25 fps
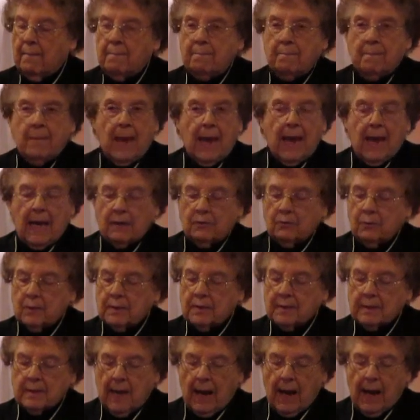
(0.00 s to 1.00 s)
Man
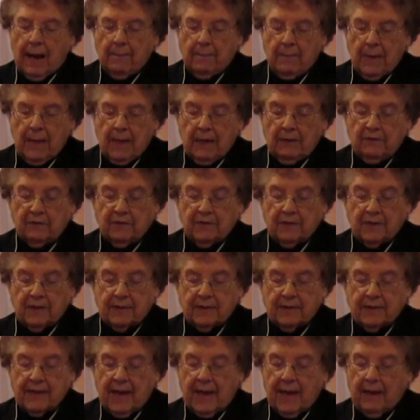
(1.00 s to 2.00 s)
was not made for the
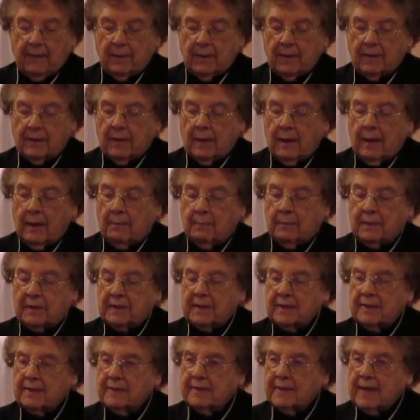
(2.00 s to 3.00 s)
Sabbath,
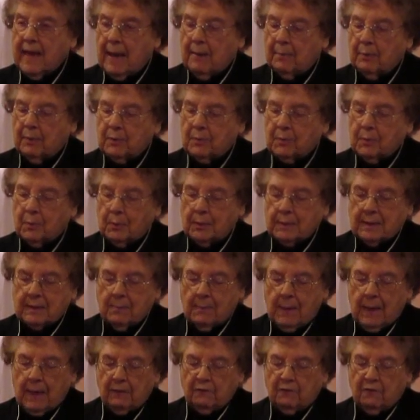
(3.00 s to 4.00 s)
but the Sabbath was
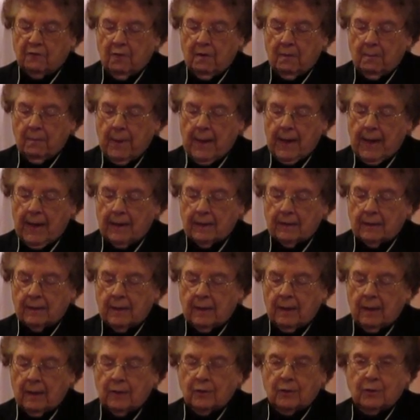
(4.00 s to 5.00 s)
made for man
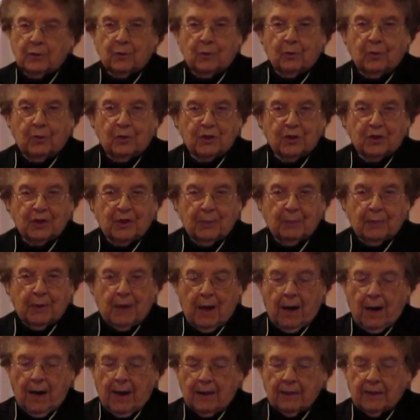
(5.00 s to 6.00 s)
to worship
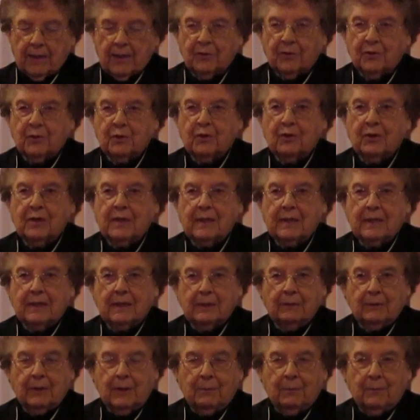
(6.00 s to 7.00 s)
God and do,
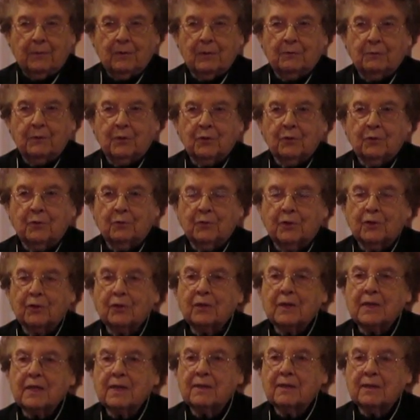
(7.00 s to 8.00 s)
do
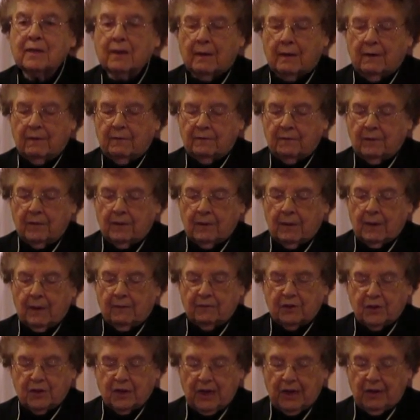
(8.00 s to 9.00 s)
duties of,
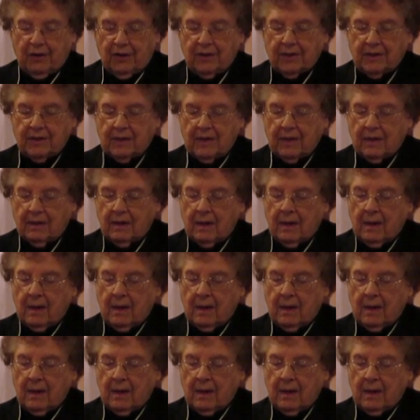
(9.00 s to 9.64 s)
of charity.